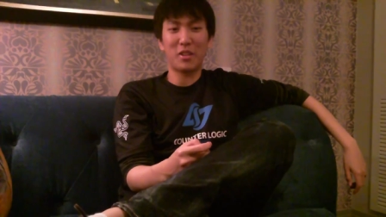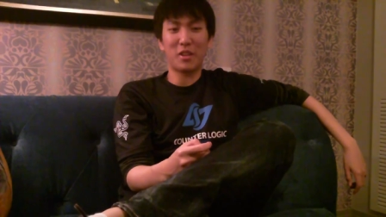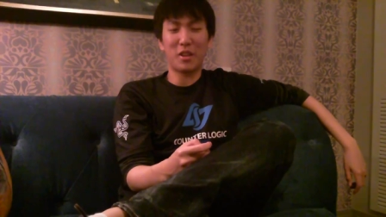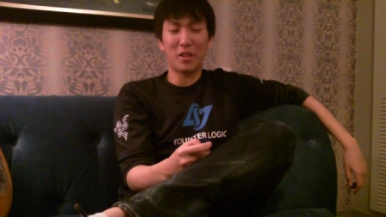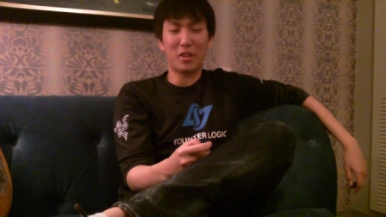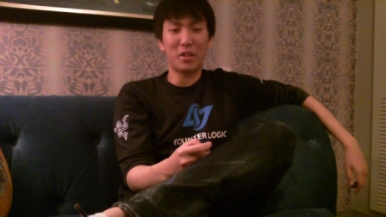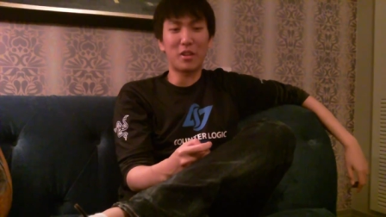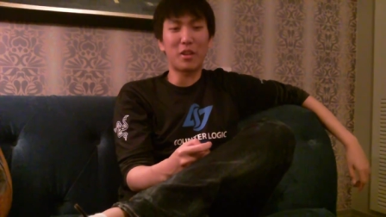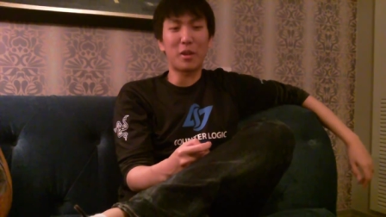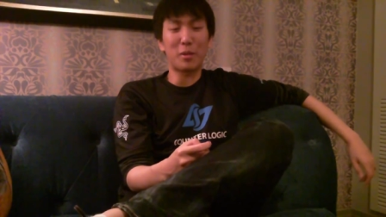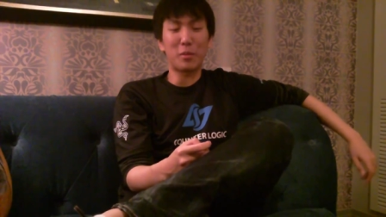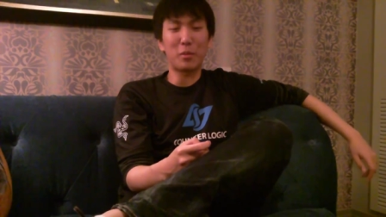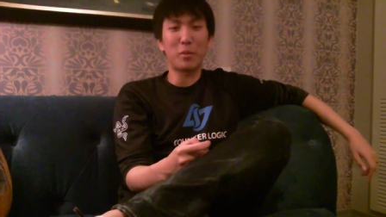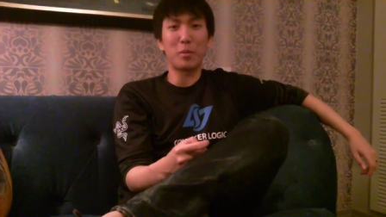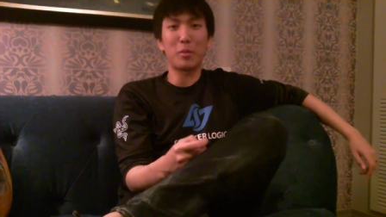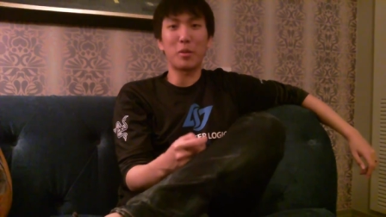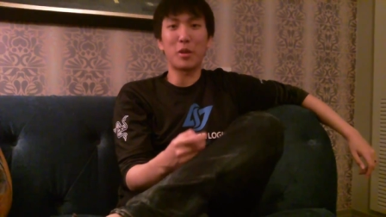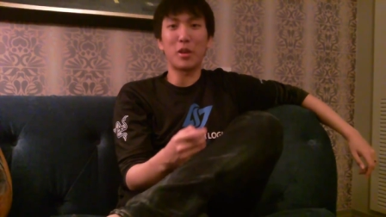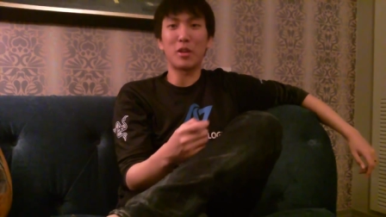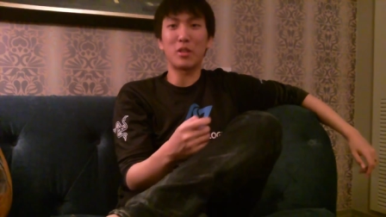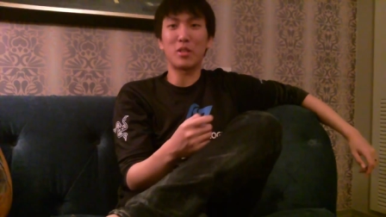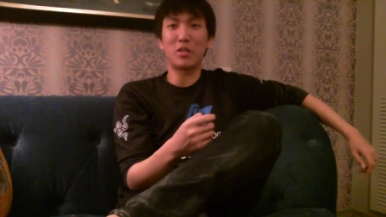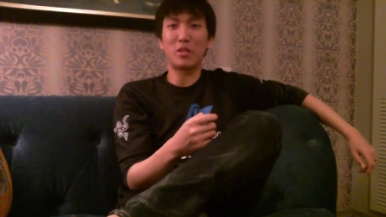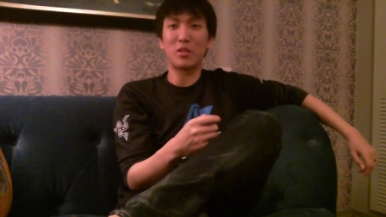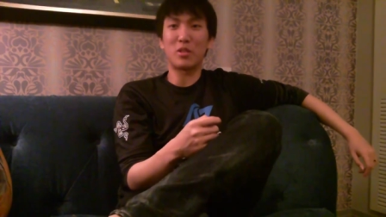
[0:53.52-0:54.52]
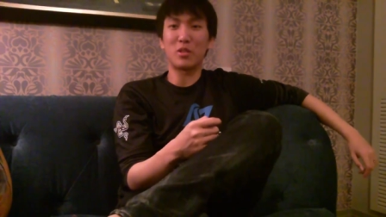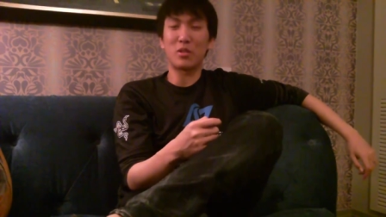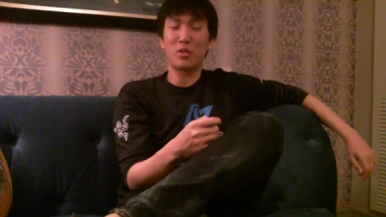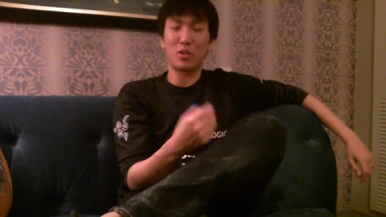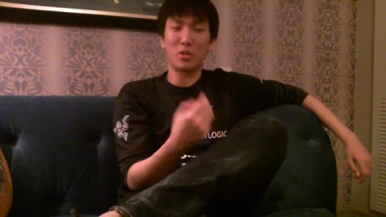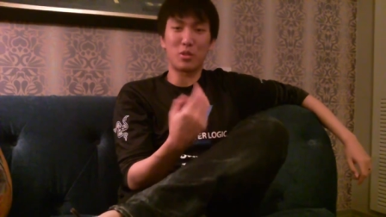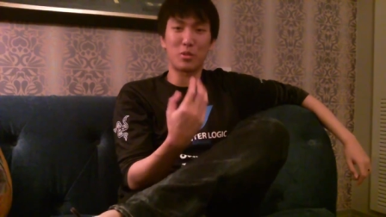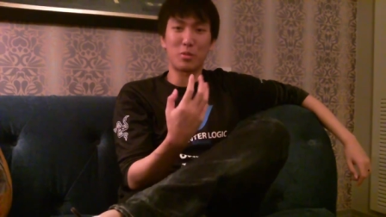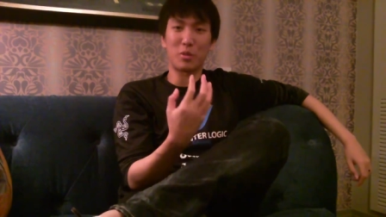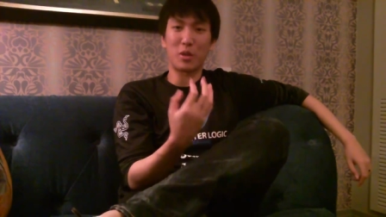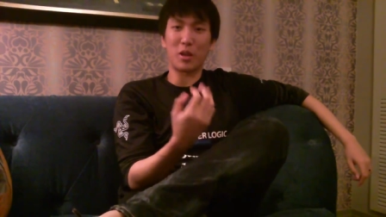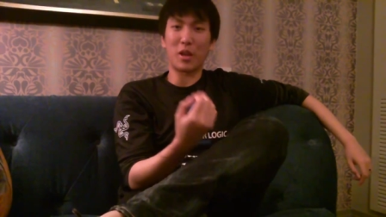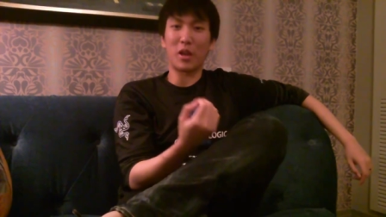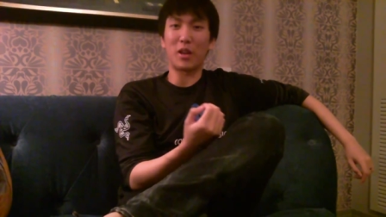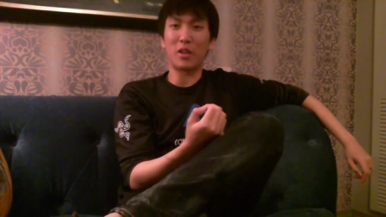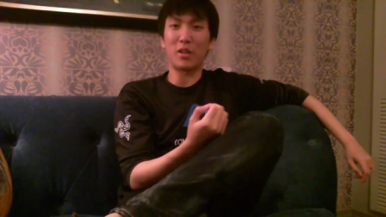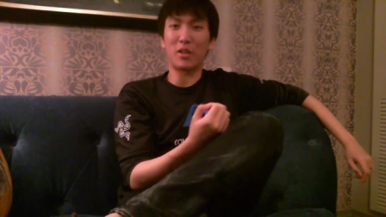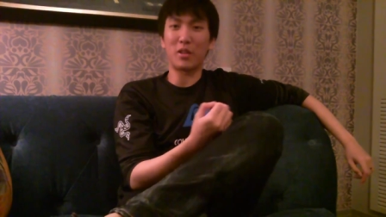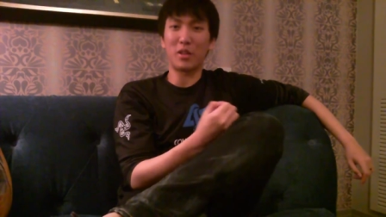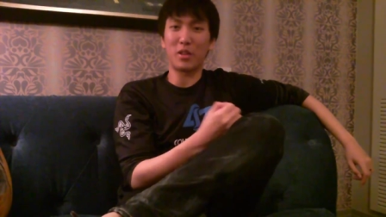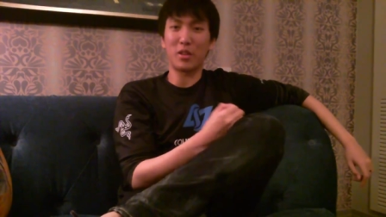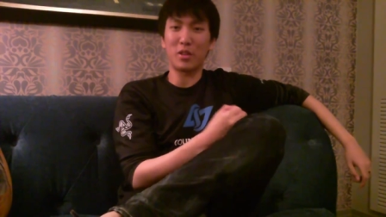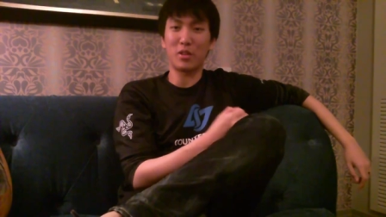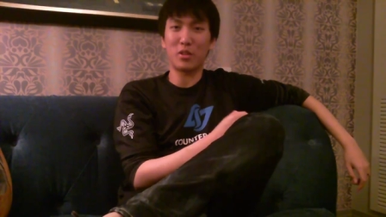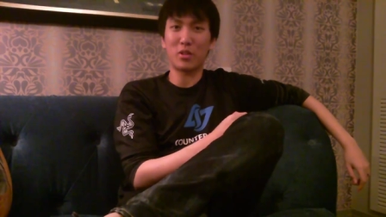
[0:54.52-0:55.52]
think I'm the best just
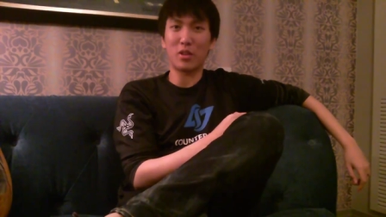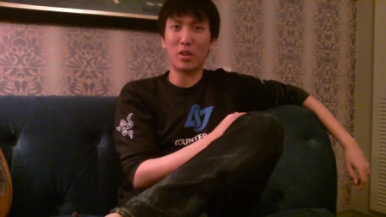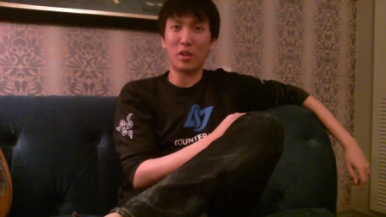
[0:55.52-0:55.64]
mechanically.